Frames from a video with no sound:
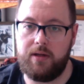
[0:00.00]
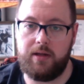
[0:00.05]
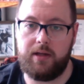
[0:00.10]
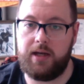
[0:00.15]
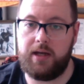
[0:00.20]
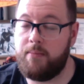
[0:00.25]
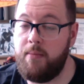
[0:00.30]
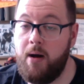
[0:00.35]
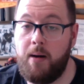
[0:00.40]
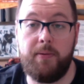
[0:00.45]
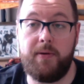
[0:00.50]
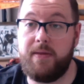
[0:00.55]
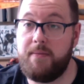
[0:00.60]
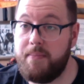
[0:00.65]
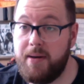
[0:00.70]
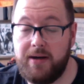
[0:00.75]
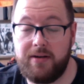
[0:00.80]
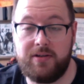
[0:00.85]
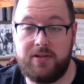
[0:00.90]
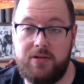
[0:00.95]
come up with a
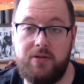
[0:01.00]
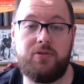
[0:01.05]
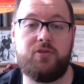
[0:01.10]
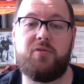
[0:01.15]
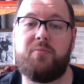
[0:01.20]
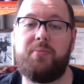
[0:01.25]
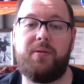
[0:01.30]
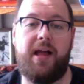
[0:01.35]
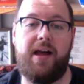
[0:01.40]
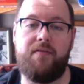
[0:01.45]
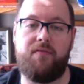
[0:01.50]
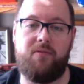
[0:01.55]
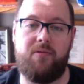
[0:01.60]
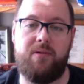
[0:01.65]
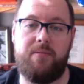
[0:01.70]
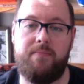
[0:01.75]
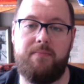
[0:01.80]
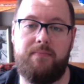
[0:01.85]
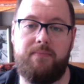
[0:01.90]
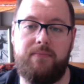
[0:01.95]
better social
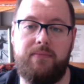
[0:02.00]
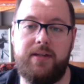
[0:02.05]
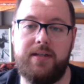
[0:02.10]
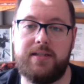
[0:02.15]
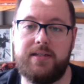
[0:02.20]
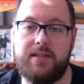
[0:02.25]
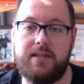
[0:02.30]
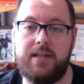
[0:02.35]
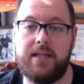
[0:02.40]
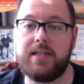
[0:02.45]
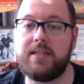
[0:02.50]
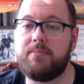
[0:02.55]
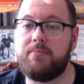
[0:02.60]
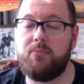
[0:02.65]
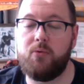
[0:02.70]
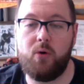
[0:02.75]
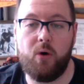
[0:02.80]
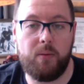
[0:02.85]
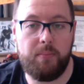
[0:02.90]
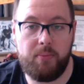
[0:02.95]
platform that's
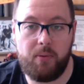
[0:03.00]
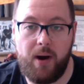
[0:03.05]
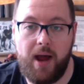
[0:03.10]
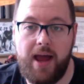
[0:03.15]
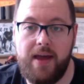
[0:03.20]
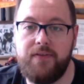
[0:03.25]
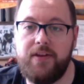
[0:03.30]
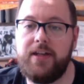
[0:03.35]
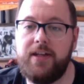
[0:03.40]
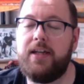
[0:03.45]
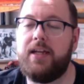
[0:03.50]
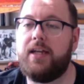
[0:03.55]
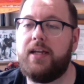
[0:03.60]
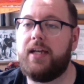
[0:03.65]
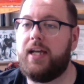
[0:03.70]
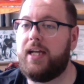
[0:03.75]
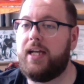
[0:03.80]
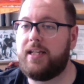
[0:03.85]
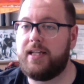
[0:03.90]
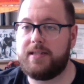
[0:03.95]
more private
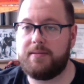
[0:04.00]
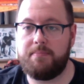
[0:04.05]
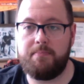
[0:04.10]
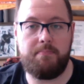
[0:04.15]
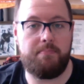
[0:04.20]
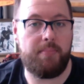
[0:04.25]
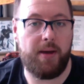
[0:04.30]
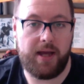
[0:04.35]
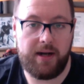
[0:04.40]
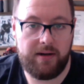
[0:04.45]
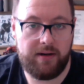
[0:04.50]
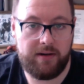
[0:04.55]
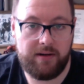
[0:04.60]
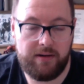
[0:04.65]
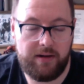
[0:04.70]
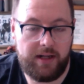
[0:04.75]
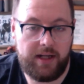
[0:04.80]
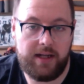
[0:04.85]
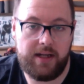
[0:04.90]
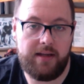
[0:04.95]
and that's
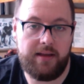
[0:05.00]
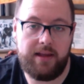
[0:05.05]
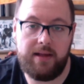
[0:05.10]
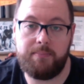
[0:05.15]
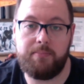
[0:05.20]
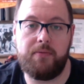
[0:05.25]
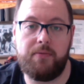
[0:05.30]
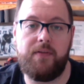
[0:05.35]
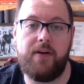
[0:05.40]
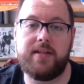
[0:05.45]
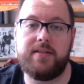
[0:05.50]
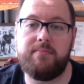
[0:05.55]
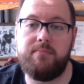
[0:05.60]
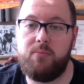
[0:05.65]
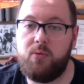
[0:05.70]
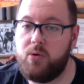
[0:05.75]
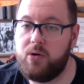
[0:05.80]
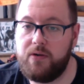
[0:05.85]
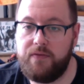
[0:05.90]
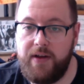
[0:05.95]
better, that provides
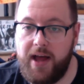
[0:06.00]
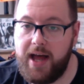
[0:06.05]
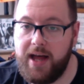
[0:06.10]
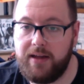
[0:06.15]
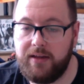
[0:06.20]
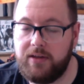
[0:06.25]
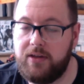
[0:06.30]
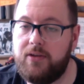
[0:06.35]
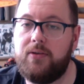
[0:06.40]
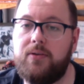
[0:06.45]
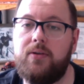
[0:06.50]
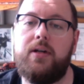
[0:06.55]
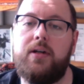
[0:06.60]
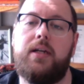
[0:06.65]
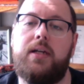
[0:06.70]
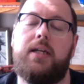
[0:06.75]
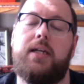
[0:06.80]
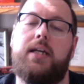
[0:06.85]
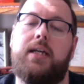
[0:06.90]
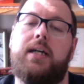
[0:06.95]
more value
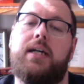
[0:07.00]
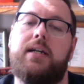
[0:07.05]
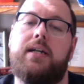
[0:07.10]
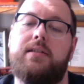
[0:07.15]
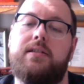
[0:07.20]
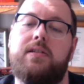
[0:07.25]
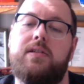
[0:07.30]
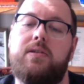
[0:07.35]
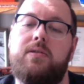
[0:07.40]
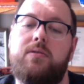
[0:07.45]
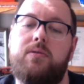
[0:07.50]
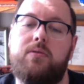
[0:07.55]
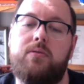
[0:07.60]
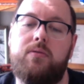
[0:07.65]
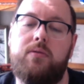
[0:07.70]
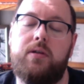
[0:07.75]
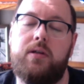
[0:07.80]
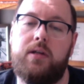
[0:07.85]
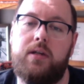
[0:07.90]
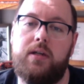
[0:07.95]

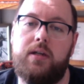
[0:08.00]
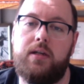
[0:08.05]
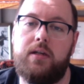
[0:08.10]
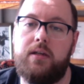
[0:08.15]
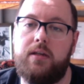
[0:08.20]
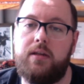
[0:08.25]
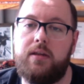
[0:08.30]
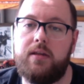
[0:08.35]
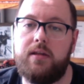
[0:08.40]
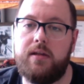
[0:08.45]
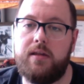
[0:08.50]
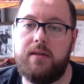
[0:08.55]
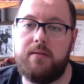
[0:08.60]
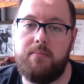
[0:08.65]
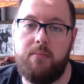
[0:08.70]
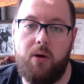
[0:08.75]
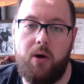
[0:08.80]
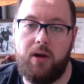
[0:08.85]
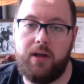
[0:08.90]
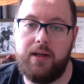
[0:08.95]
to the
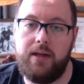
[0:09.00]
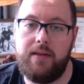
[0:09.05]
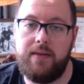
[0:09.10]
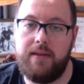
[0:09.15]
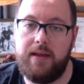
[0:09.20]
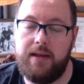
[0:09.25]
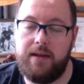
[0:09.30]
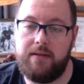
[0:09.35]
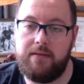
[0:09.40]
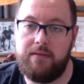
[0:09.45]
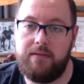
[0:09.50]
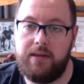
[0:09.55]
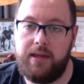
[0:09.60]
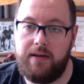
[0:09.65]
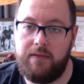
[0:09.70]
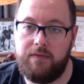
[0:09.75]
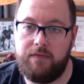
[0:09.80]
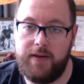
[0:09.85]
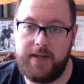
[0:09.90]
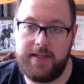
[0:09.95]
market
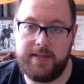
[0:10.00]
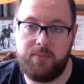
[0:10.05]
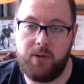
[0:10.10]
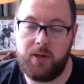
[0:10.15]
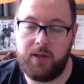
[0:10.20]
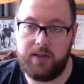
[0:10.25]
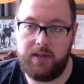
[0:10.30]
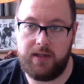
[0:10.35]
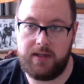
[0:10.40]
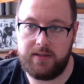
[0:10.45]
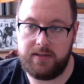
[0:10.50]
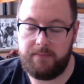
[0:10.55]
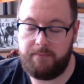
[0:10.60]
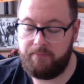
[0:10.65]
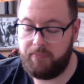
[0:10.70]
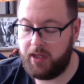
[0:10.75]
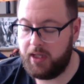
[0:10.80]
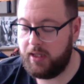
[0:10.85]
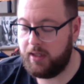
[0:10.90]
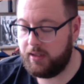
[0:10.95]
than Facebook does.
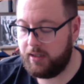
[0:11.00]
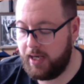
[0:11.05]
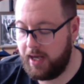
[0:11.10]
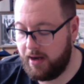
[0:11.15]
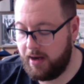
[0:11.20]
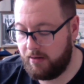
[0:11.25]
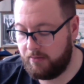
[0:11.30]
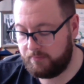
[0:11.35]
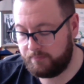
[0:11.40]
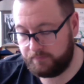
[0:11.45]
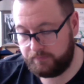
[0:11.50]
Now,